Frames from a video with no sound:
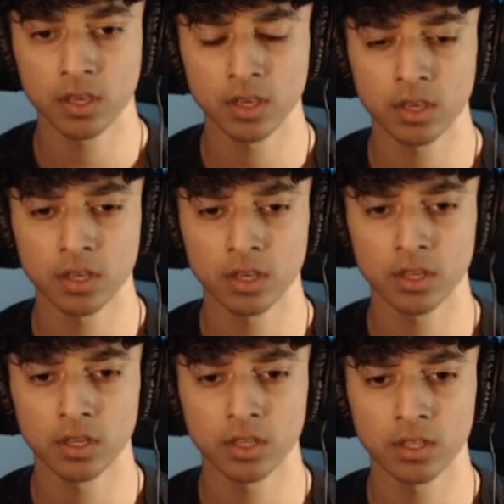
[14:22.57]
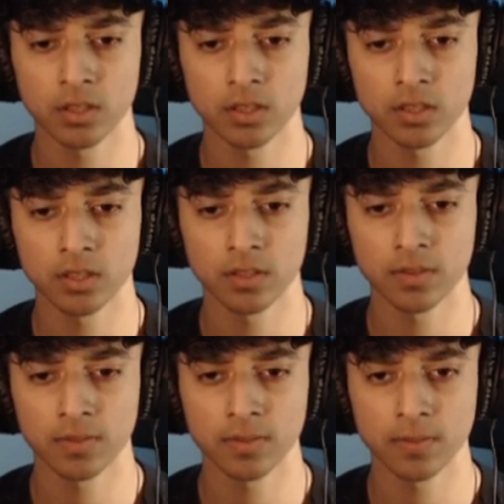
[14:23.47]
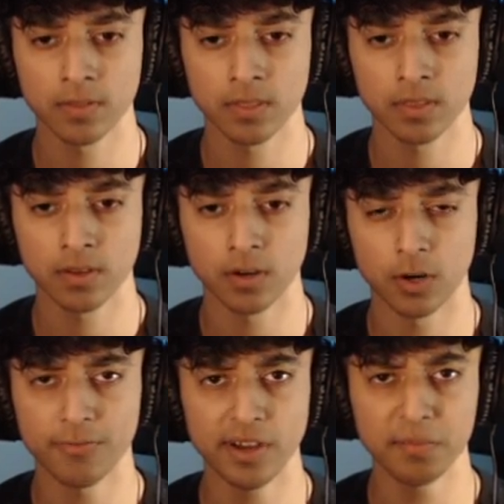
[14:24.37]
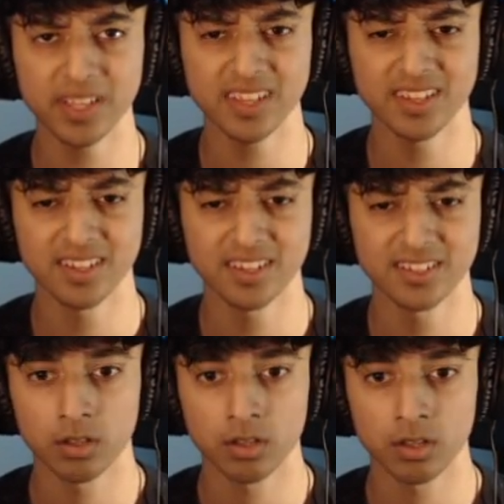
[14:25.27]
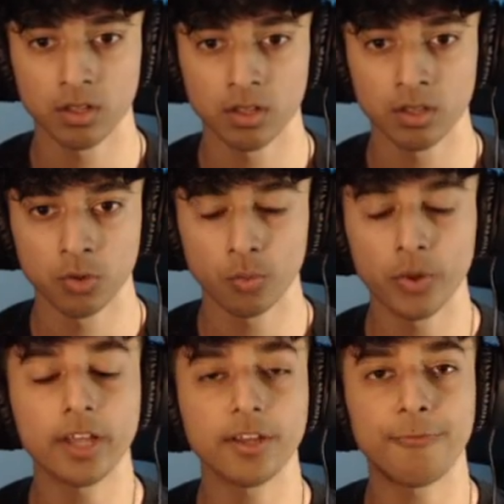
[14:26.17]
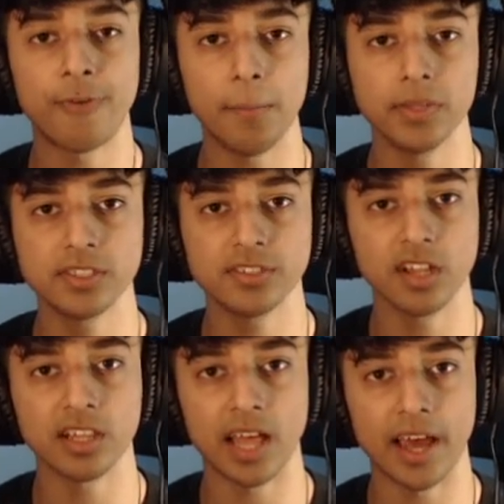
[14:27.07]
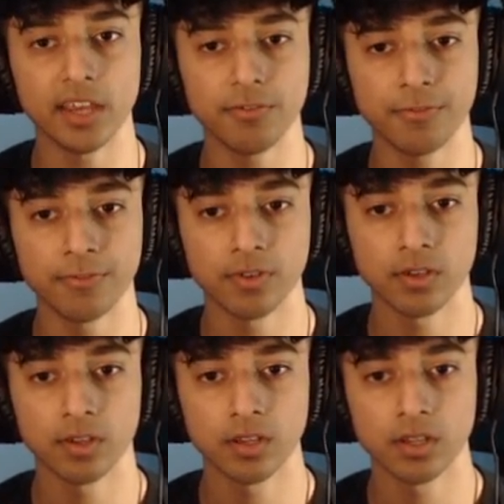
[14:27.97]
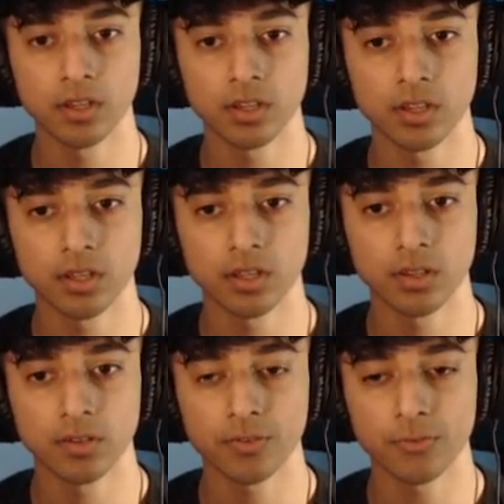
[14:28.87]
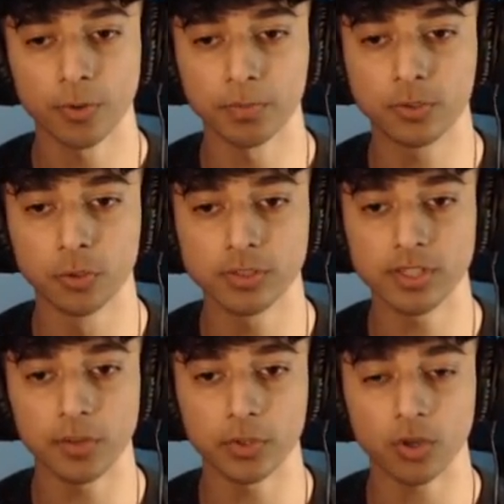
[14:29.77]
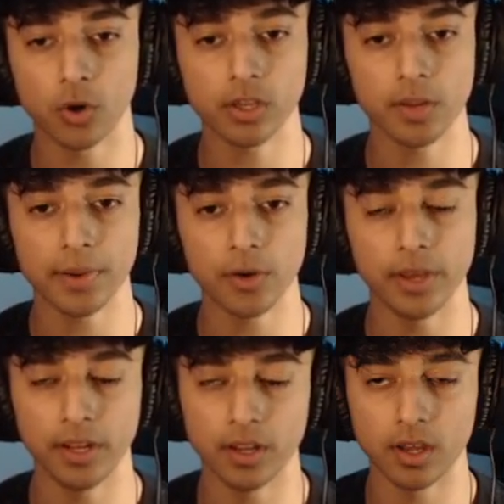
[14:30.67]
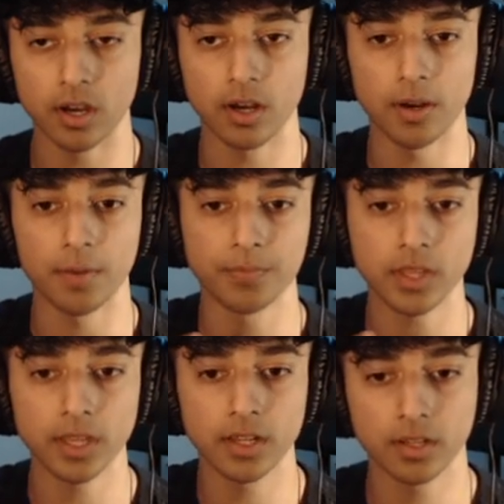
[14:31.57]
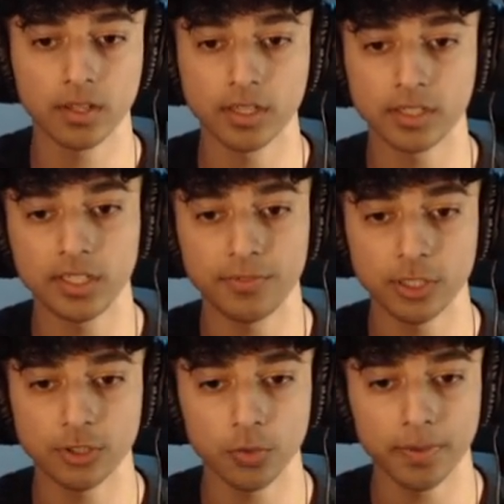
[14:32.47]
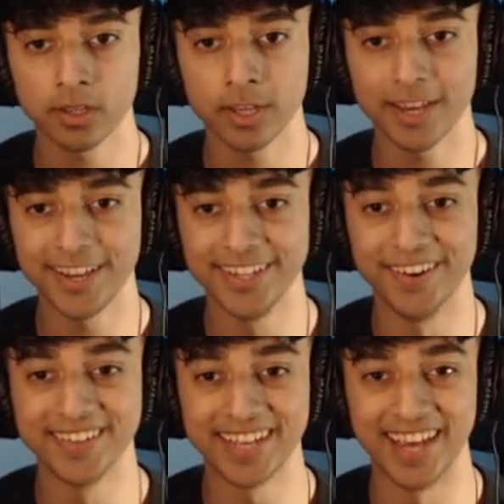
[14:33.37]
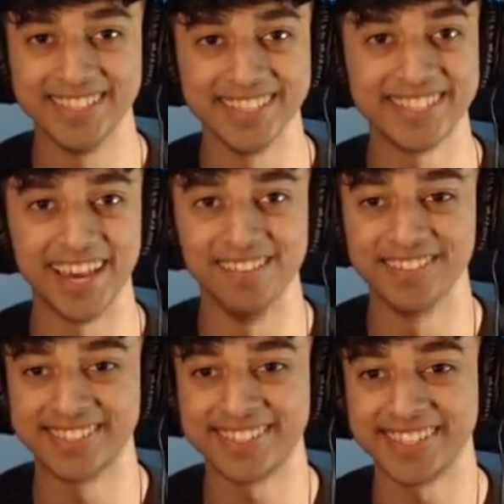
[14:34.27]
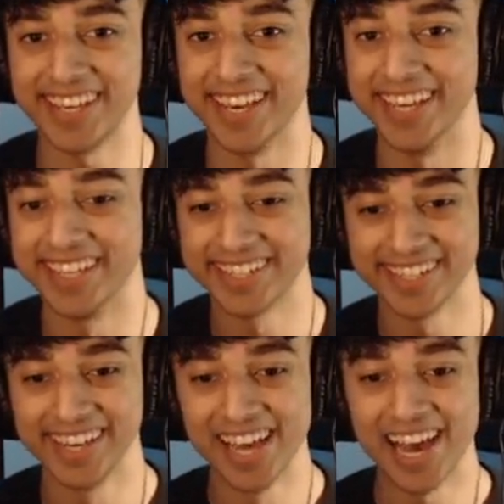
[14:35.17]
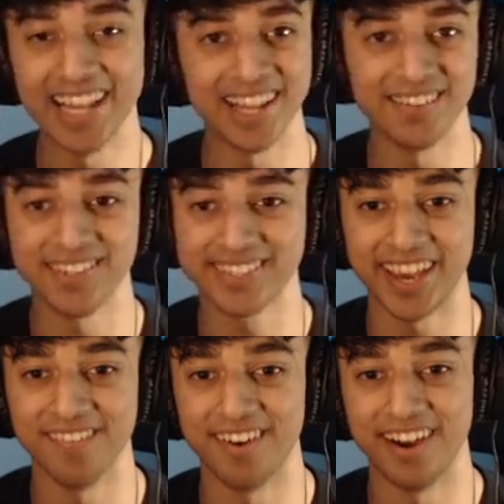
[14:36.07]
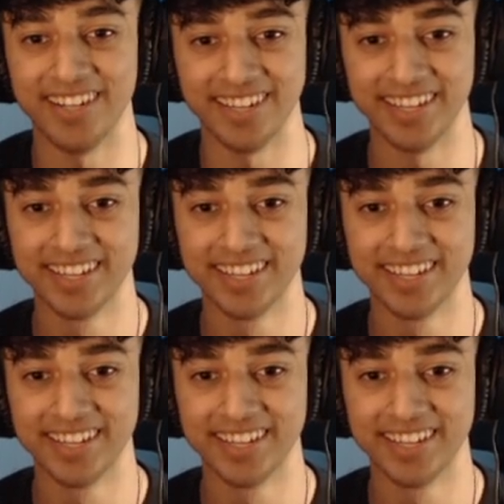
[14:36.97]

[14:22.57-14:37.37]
I remember. Her family? Wait, are the family still alive? From the dudes that they were talking about in the TV show bit? Hey, yo, guys, this game's sick! I love this game already!